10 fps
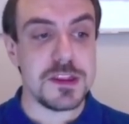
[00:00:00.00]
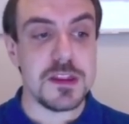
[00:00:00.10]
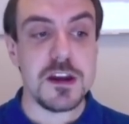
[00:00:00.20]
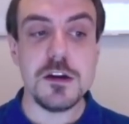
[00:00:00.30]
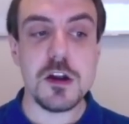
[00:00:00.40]

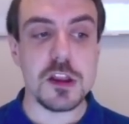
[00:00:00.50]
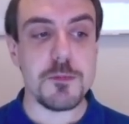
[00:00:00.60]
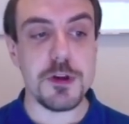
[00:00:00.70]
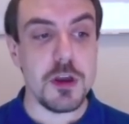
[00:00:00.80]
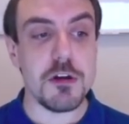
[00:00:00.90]
but they're
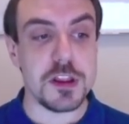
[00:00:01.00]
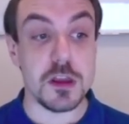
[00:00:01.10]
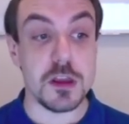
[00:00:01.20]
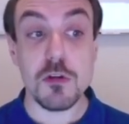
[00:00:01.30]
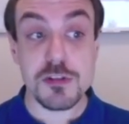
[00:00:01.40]
not a
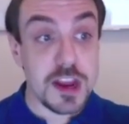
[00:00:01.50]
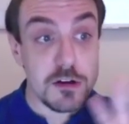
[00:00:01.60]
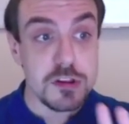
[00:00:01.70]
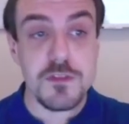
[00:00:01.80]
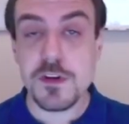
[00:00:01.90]
priority, or
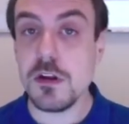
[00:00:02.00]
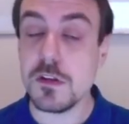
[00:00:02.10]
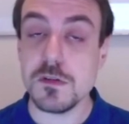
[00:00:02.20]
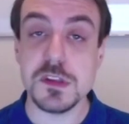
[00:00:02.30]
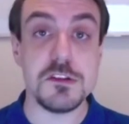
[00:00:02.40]
they're not even
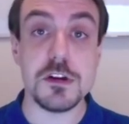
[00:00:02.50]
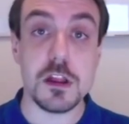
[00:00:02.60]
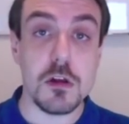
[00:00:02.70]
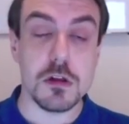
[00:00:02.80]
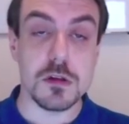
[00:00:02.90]
not
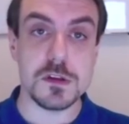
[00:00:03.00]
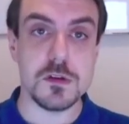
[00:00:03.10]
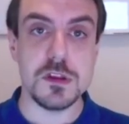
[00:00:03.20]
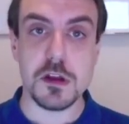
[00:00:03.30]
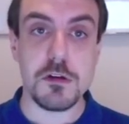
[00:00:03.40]
considered at all.
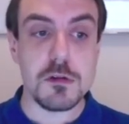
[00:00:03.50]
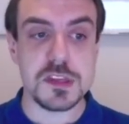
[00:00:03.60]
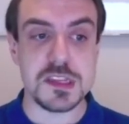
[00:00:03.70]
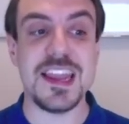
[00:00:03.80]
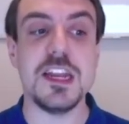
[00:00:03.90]
So in the
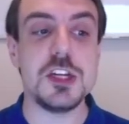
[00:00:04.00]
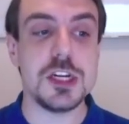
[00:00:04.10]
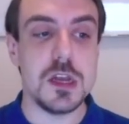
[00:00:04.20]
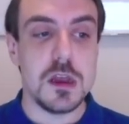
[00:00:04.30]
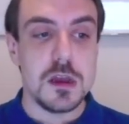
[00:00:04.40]
crawl
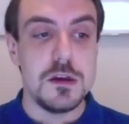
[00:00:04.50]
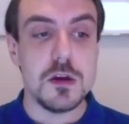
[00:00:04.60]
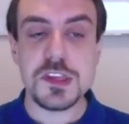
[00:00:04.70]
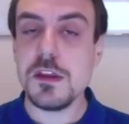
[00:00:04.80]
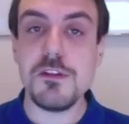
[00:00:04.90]
stage,
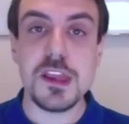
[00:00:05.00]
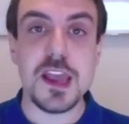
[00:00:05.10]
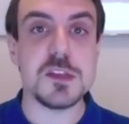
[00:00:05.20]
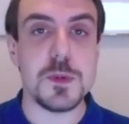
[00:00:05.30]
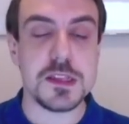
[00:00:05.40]
no
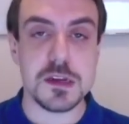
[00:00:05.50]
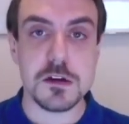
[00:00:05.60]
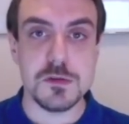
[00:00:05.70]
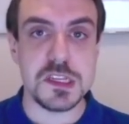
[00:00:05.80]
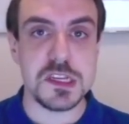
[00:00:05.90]
security aspects
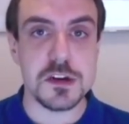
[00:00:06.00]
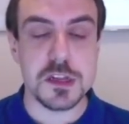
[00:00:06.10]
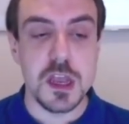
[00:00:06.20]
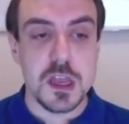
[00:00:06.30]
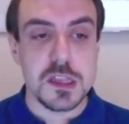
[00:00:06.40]
are
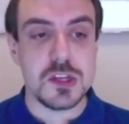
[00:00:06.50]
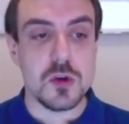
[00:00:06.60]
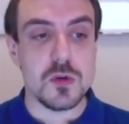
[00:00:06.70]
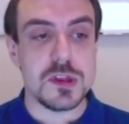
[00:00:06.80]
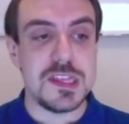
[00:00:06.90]
considered.
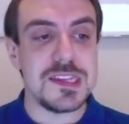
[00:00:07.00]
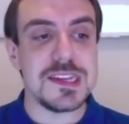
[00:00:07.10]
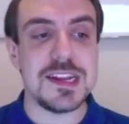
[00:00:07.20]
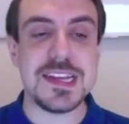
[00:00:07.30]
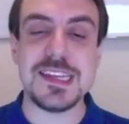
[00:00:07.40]
So this
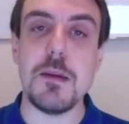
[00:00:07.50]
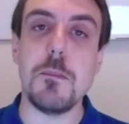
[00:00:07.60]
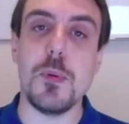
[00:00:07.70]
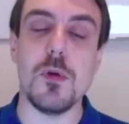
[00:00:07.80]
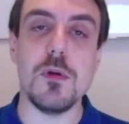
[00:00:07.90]
is an
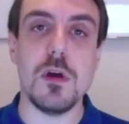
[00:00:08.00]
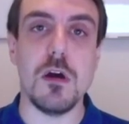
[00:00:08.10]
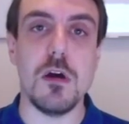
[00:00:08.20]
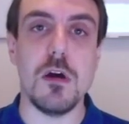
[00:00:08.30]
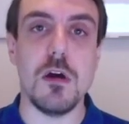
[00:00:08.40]
example
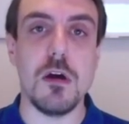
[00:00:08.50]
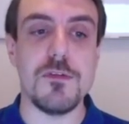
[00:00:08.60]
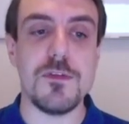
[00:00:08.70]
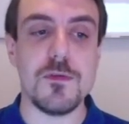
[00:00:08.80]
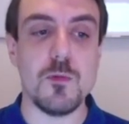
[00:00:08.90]
of
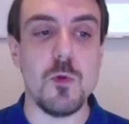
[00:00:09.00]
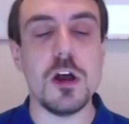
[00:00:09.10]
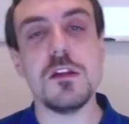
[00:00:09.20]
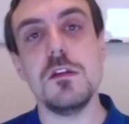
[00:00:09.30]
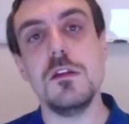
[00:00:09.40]

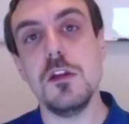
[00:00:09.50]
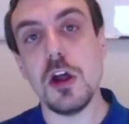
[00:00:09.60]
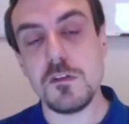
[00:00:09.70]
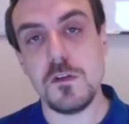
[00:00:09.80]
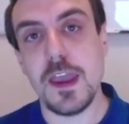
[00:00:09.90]
what
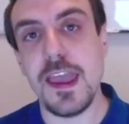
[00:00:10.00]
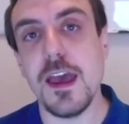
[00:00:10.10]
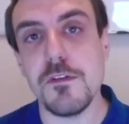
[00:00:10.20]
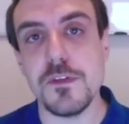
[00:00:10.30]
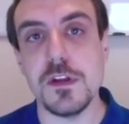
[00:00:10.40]
not to
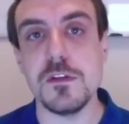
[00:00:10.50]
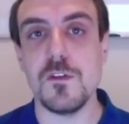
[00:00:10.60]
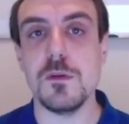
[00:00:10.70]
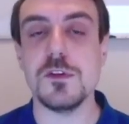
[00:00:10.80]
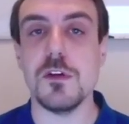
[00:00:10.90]
have in
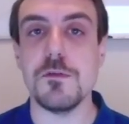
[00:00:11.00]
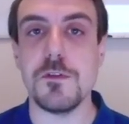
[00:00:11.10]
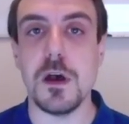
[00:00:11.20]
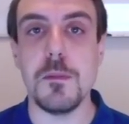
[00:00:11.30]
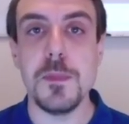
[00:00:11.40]
terms of
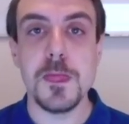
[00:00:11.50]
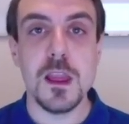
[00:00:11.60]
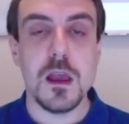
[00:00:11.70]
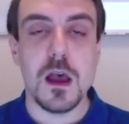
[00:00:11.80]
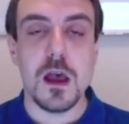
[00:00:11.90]

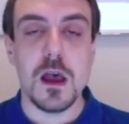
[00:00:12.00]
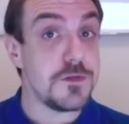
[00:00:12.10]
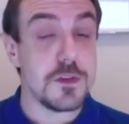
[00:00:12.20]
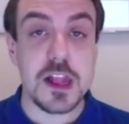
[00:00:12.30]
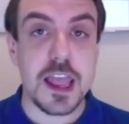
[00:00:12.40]

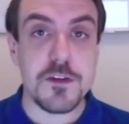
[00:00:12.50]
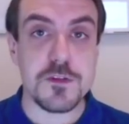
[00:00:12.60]
a shift